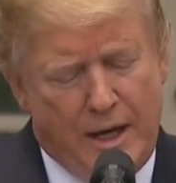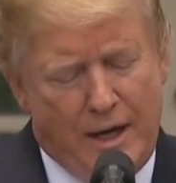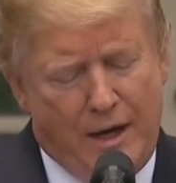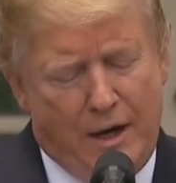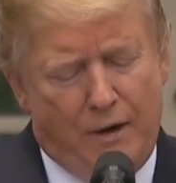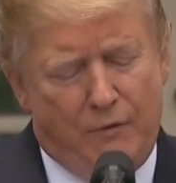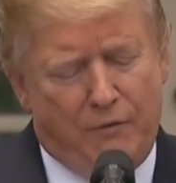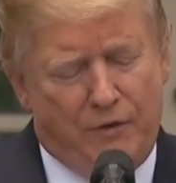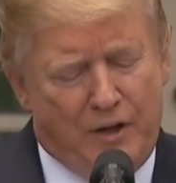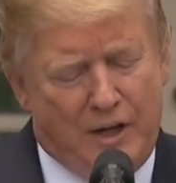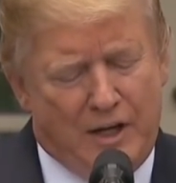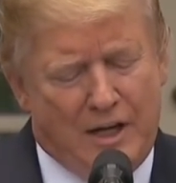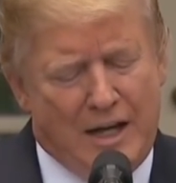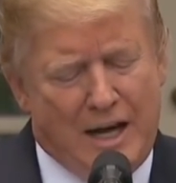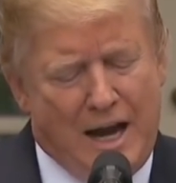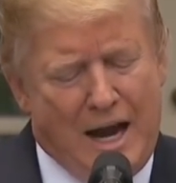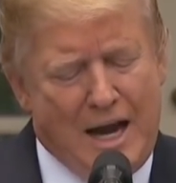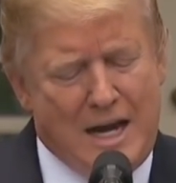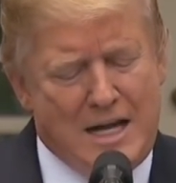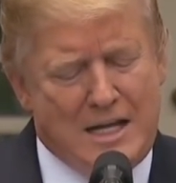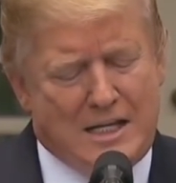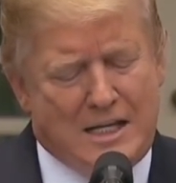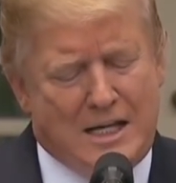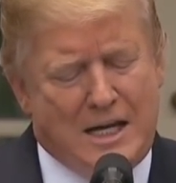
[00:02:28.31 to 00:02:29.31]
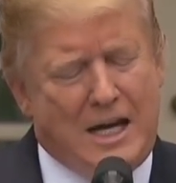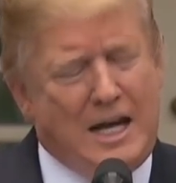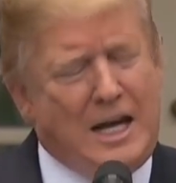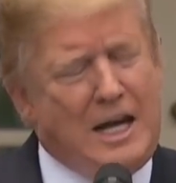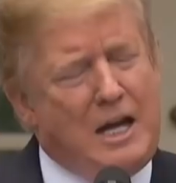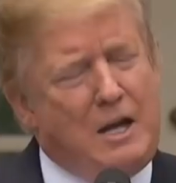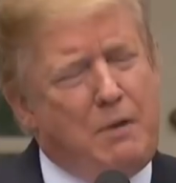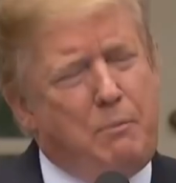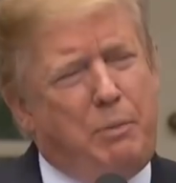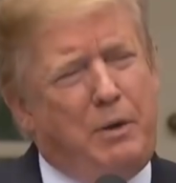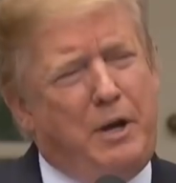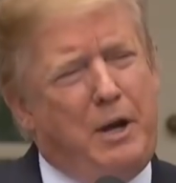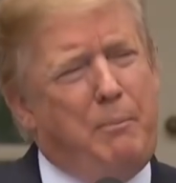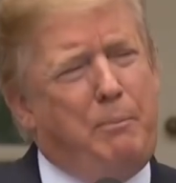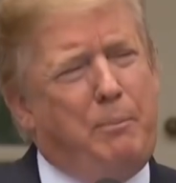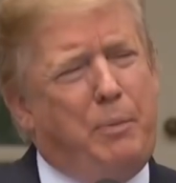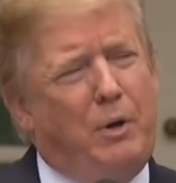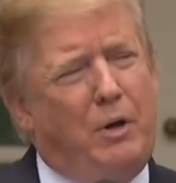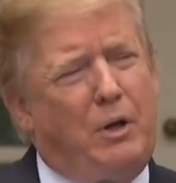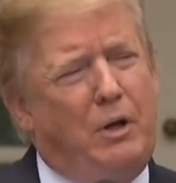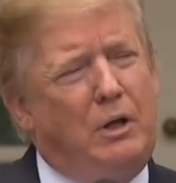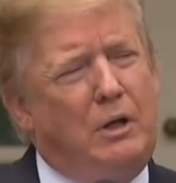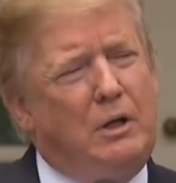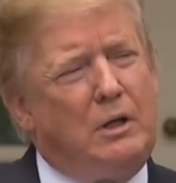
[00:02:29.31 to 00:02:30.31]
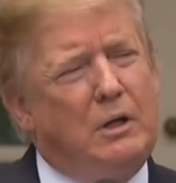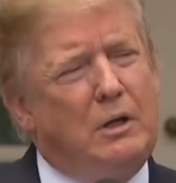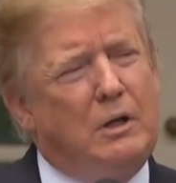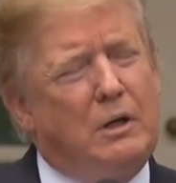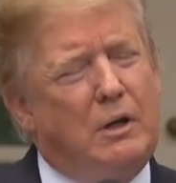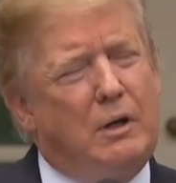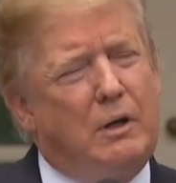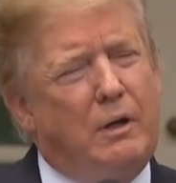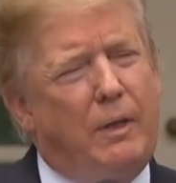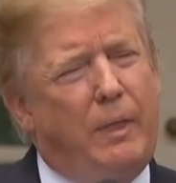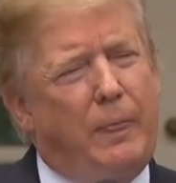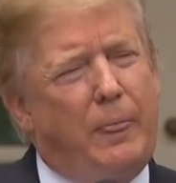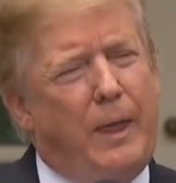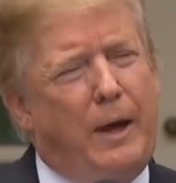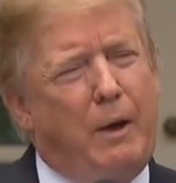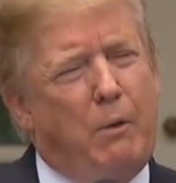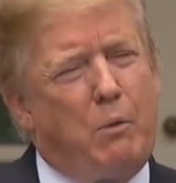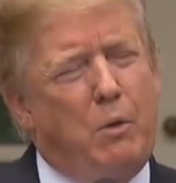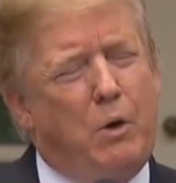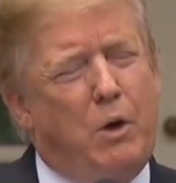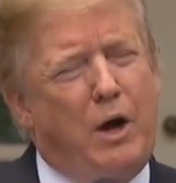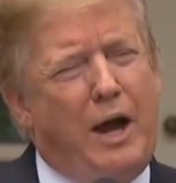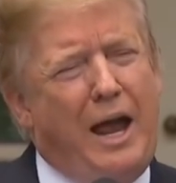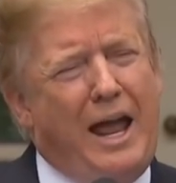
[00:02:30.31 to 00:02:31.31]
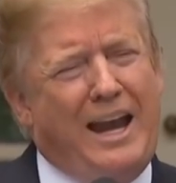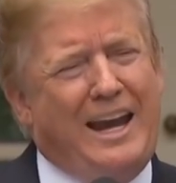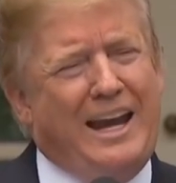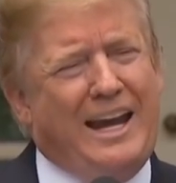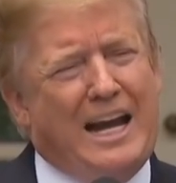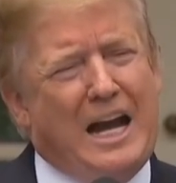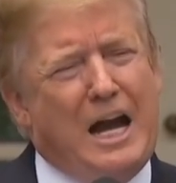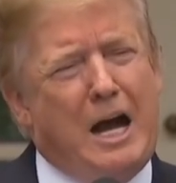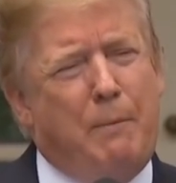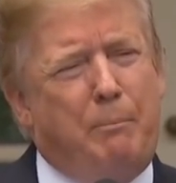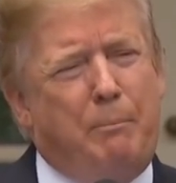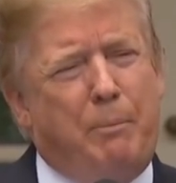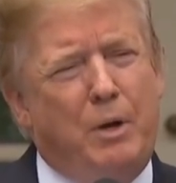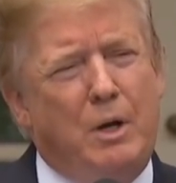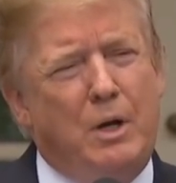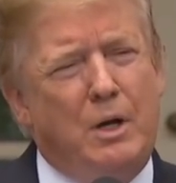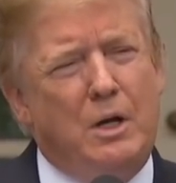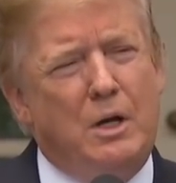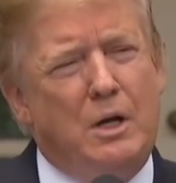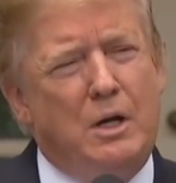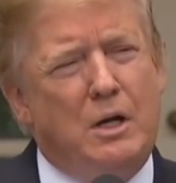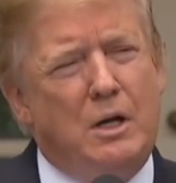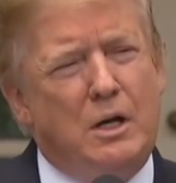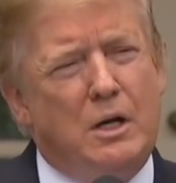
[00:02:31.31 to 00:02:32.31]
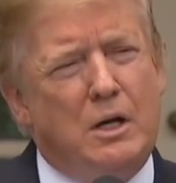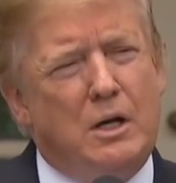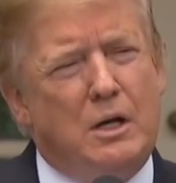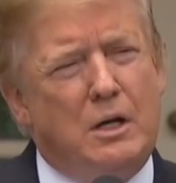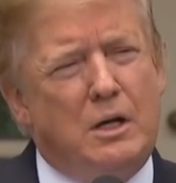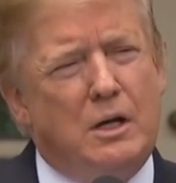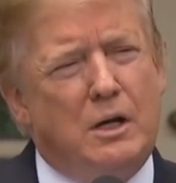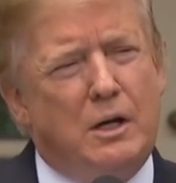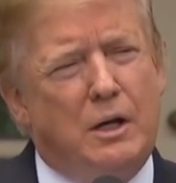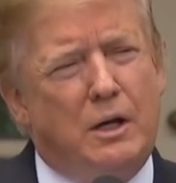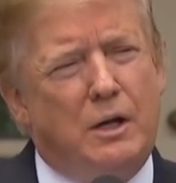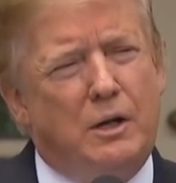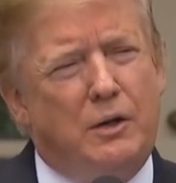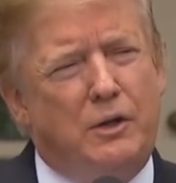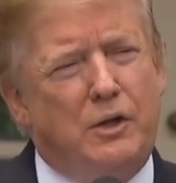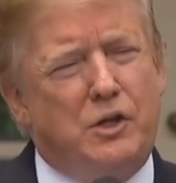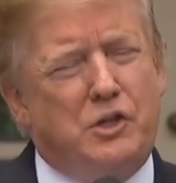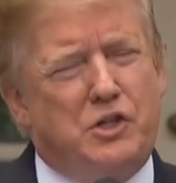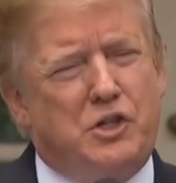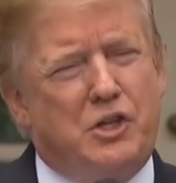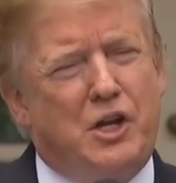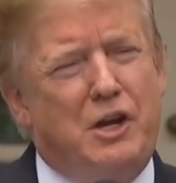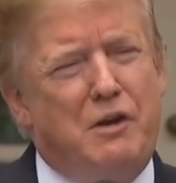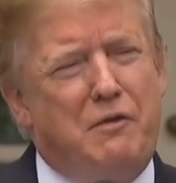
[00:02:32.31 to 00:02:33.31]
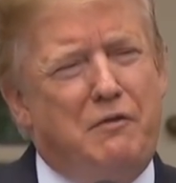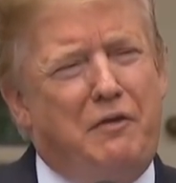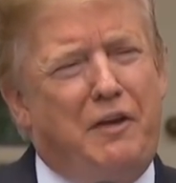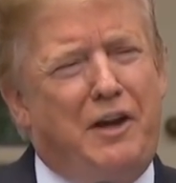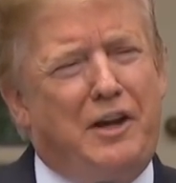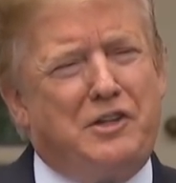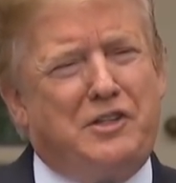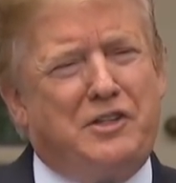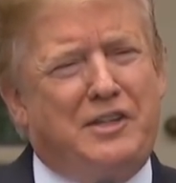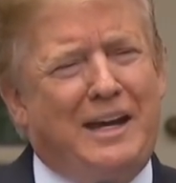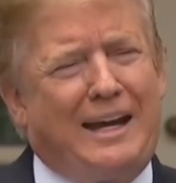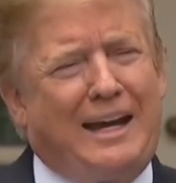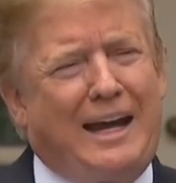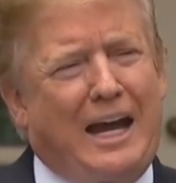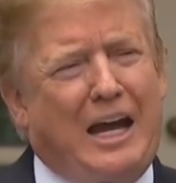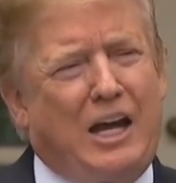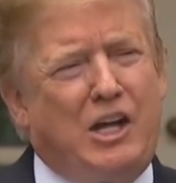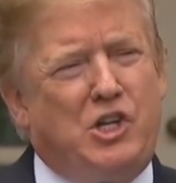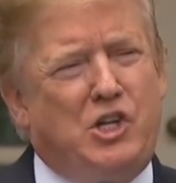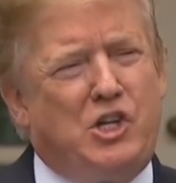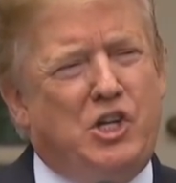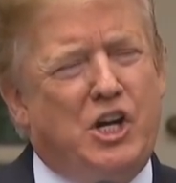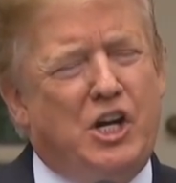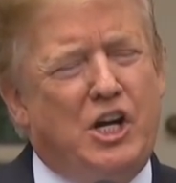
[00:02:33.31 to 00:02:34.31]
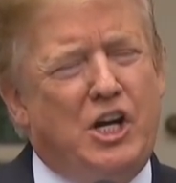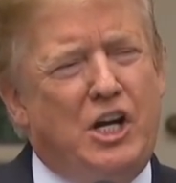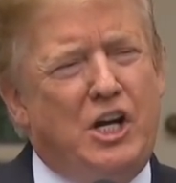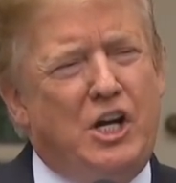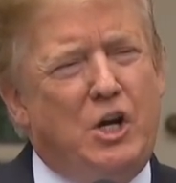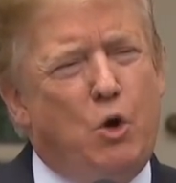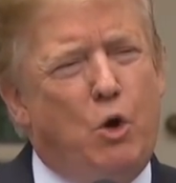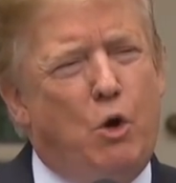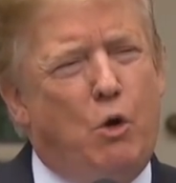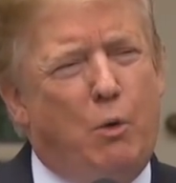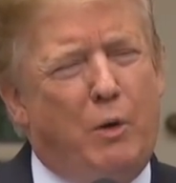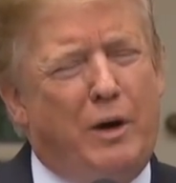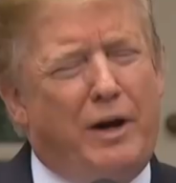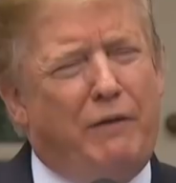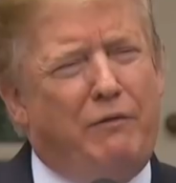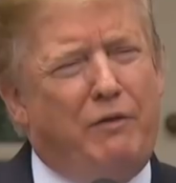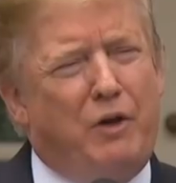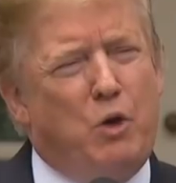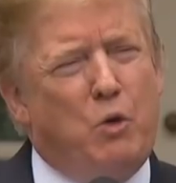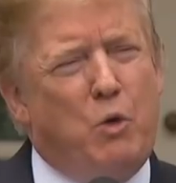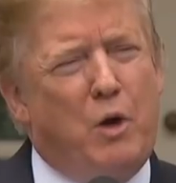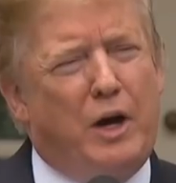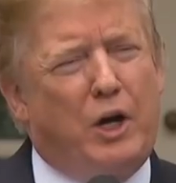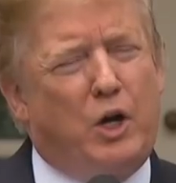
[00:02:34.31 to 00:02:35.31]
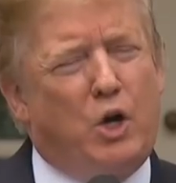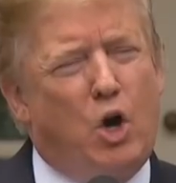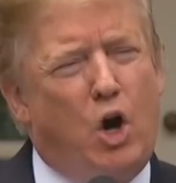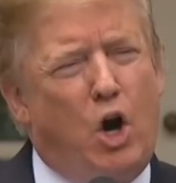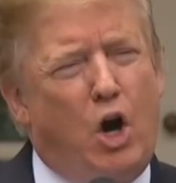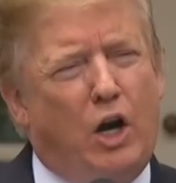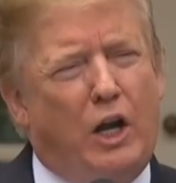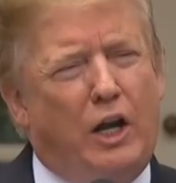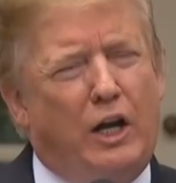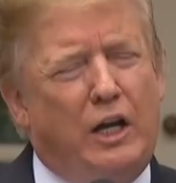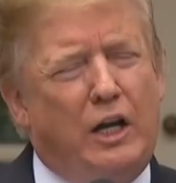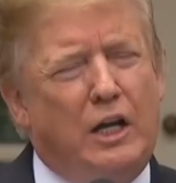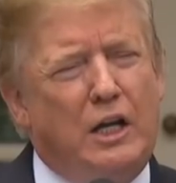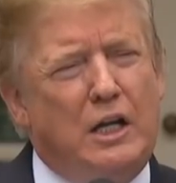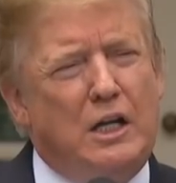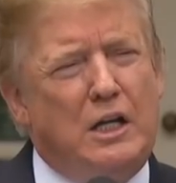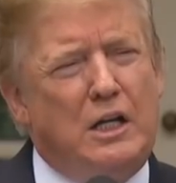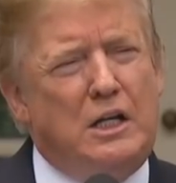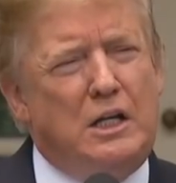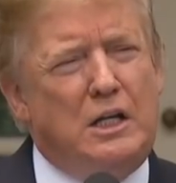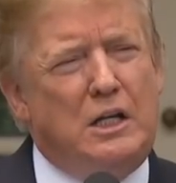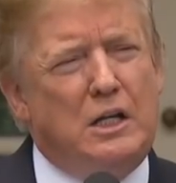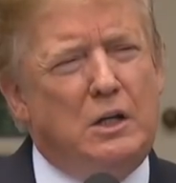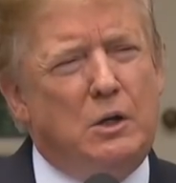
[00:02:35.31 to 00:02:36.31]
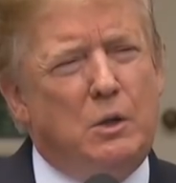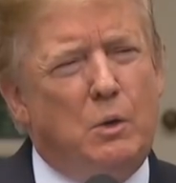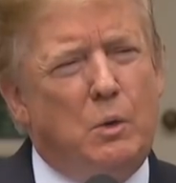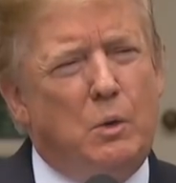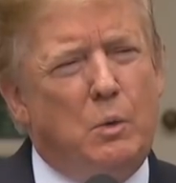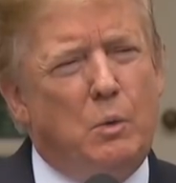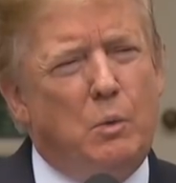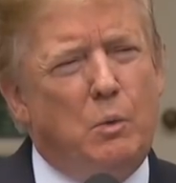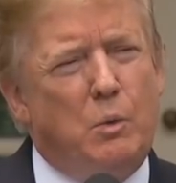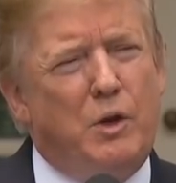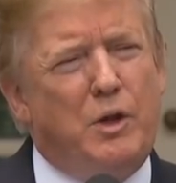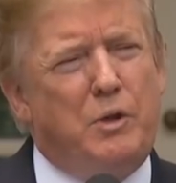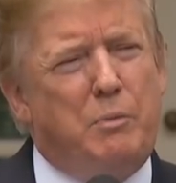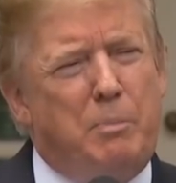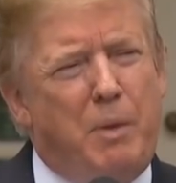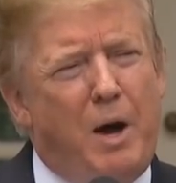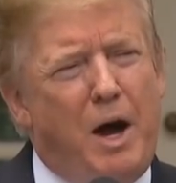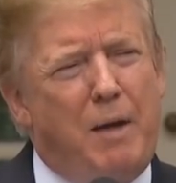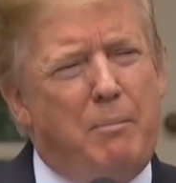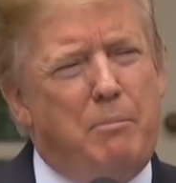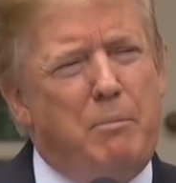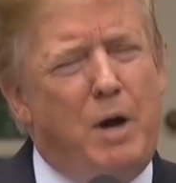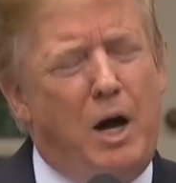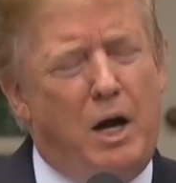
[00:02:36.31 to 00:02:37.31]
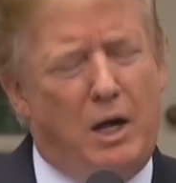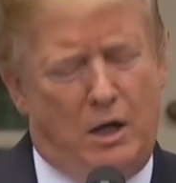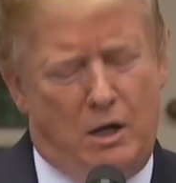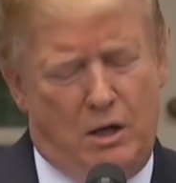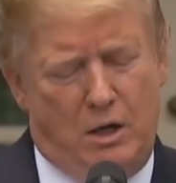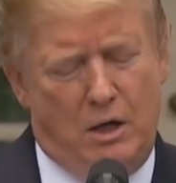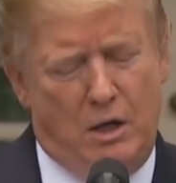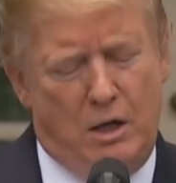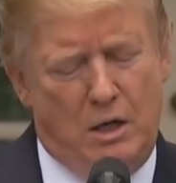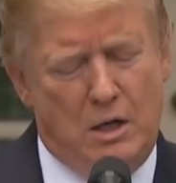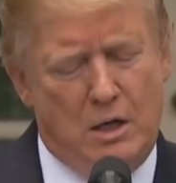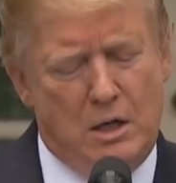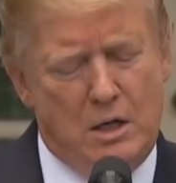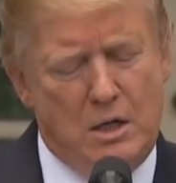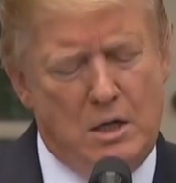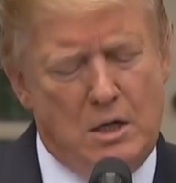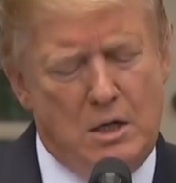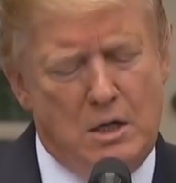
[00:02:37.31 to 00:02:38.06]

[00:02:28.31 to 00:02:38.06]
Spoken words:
And of the 19 people that were heading up this investigation, or whatever you want to call it, with Bob Mueller,